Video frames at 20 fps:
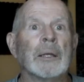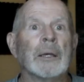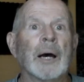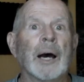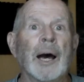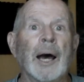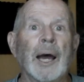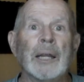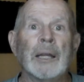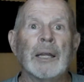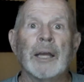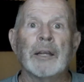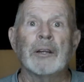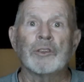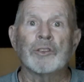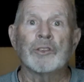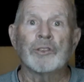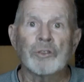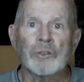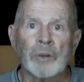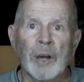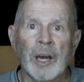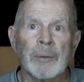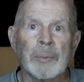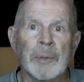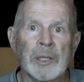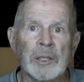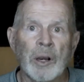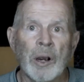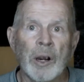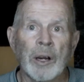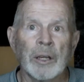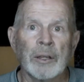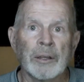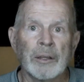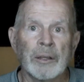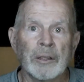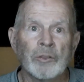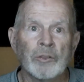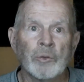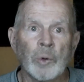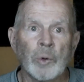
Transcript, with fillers: highlight astronomy target this